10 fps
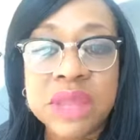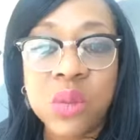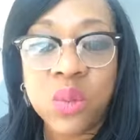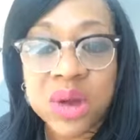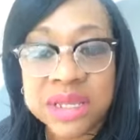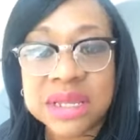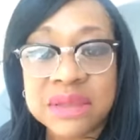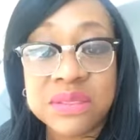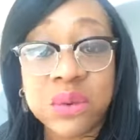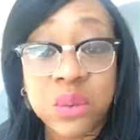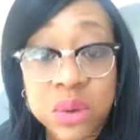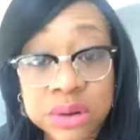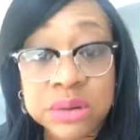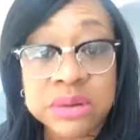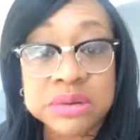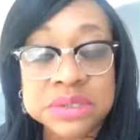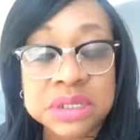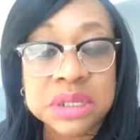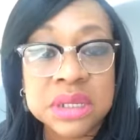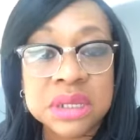What in the world
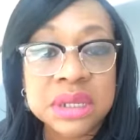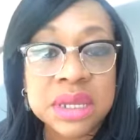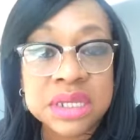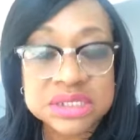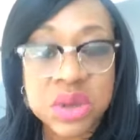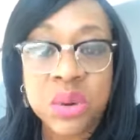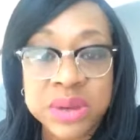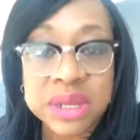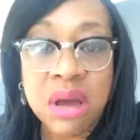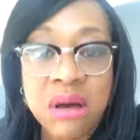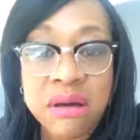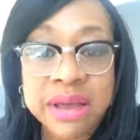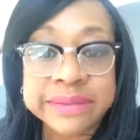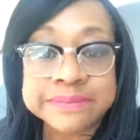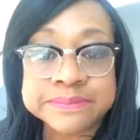is going on?